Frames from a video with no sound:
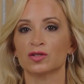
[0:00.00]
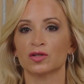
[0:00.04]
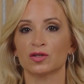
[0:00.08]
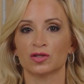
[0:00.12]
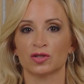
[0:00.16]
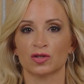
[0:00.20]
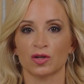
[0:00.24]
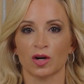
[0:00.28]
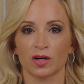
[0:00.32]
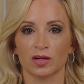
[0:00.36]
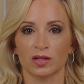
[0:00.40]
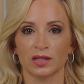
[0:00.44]
are
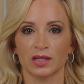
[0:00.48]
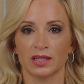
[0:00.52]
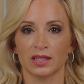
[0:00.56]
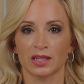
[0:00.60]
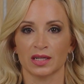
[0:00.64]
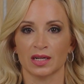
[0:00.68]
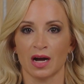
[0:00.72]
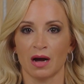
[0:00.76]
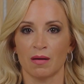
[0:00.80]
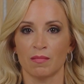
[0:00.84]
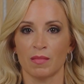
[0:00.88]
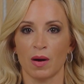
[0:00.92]
struggling to
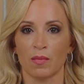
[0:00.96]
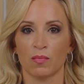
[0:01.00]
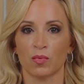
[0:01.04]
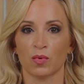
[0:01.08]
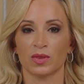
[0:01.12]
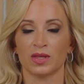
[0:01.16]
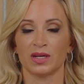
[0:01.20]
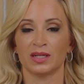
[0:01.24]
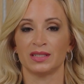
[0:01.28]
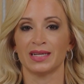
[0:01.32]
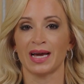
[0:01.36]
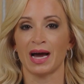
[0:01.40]
come up
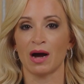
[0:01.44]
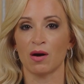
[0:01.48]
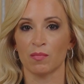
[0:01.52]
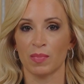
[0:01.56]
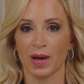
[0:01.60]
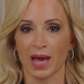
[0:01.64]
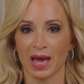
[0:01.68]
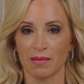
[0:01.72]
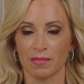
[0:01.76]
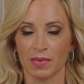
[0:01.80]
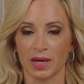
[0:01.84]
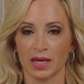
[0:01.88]
with a down
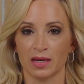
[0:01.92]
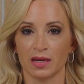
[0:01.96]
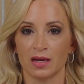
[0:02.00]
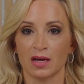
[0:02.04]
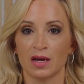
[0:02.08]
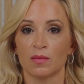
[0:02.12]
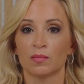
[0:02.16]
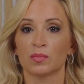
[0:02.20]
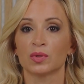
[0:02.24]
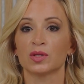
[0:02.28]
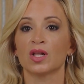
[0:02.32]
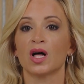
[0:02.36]
payment,
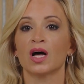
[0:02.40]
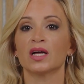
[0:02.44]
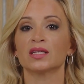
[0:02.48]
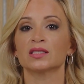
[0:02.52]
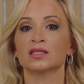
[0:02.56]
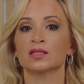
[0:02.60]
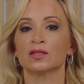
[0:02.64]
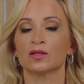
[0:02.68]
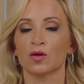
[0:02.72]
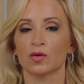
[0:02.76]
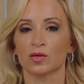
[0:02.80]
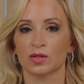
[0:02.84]
plus
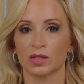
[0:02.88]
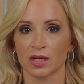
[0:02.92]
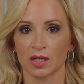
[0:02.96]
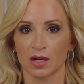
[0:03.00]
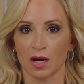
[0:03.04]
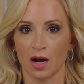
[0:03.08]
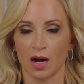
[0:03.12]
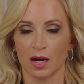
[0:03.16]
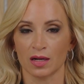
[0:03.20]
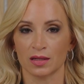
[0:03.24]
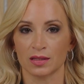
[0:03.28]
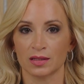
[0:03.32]
closing
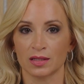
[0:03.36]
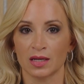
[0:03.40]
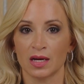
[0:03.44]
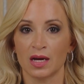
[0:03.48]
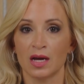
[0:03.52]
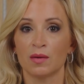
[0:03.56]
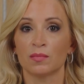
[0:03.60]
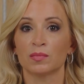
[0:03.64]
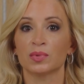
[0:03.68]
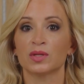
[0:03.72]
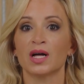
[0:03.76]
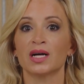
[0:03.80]
costs,
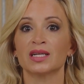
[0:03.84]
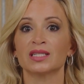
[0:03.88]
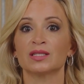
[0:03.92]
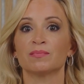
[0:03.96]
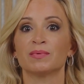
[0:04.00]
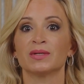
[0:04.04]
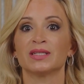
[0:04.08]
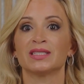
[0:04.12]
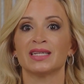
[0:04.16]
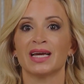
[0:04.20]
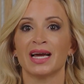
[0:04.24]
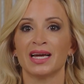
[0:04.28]
plus
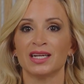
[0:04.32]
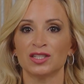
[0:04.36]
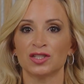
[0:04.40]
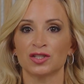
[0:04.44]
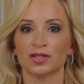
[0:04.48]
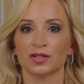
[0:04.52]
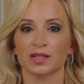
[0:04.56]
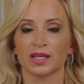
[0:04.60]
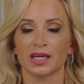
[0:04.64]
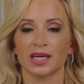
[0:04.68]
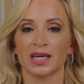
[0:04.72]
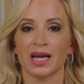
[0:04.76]

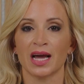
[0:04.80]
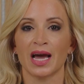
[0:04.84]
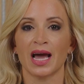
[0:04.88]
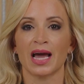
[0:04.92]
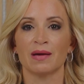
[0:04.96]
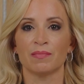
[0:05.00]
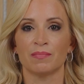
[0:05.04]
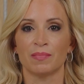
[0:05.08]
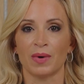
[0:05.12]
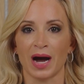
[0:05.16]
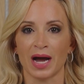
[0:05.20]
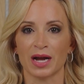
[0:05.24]
potentially a
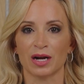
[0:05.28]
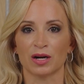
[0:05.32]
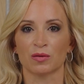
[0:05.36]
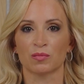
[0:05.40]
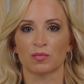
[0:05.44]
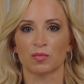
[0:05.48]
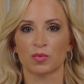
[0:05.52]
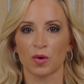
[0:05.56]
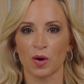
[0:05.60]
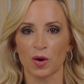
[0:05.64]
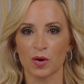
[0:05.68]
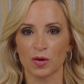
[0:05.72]
buyer
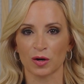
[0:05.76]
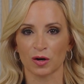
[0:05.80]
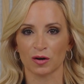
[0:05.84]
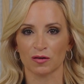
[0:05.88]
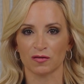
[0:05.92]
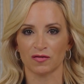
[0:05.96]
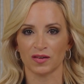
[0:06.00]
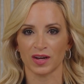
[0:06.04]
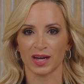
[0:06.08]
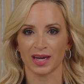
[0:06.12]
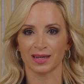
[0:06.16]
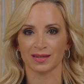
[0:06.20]
broker
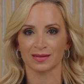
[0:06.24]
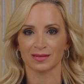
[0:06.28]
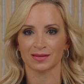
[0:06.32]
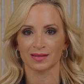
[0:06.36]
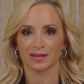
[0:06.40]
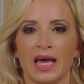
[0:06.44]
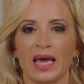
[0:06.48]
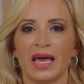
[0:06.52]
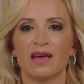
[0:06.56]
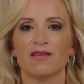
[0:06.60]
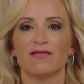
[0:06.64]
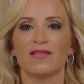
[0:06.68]
fee.
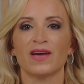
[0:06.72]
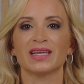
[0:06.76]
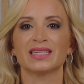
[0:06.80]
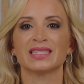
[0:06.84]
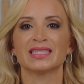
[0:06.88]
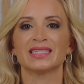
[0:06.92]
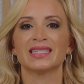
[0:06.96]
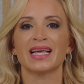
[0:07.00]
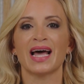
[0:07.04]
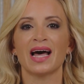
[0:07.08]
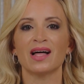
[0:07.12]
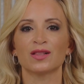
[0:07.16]
If a
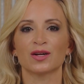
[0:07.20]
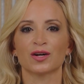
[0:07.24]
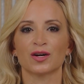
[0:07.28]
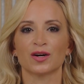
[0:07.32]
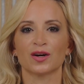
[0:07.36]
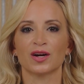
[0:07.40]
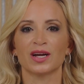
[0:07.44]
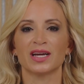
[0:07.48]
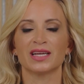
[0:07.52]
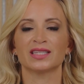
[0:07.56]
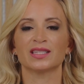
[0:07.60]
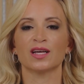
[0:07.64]

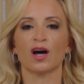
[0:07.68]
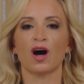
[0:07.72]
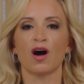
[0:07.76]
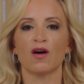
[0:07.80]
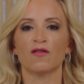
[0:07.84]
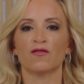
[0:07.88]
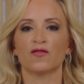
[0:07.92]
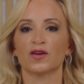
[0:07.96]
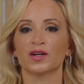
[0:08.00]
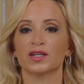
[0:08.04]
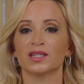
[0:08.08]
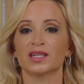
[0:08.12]
seller is
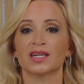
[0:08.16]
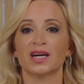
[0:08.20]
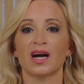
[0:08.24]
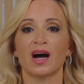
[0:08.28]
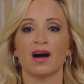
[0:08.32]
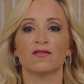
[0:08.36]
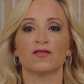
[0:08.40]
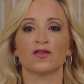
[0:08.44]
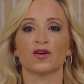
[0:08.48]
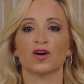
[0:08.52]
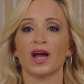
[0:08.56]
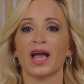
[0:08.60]
offering to
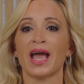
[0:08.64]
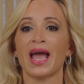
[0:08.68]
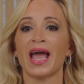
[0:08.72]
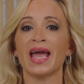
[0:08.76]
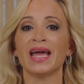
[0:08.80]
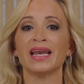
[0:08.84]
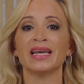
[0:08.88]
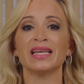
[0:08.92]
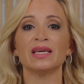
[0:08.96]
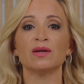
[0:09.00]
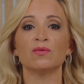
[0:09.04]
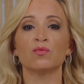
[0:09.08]
cover
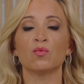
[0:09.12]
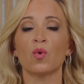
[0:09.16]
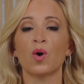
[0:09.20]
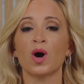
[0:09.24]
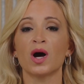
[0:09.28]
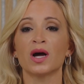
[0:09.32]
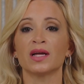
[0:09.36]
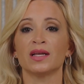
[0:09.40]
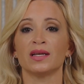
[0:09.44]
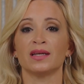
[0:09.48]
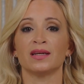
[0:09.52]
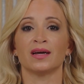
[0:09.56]
any
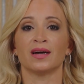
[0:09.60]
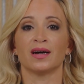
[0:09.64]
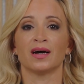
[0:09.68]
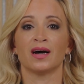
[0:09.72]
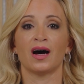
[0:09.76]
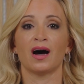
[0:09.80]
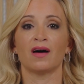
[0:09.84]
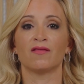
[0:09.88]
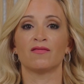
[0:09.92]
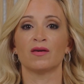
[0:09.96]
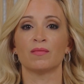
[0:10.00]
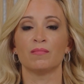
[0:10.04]
one
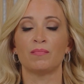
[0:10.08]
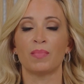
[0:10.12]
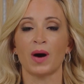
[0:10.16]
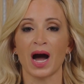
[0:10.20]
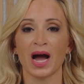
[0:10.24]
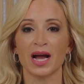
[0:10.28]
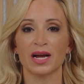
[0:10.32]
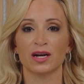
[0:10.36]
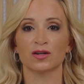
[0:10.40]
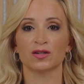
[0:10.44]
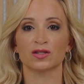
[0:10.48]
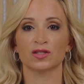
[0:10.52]
of a
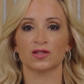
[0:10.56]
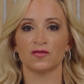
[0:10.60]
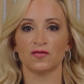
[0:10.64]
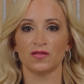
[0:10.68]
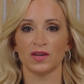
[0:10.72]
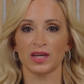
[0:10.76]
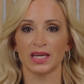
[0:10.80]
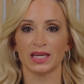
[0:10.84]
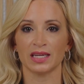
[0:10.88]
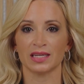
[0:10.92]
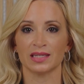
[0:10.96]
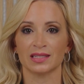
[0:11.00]
buyer's
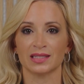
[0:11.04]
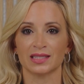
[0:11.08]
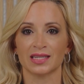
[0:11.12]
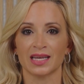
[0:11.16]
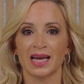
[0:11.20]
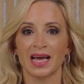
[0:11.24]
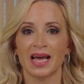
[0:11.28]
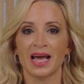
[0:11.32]
fees,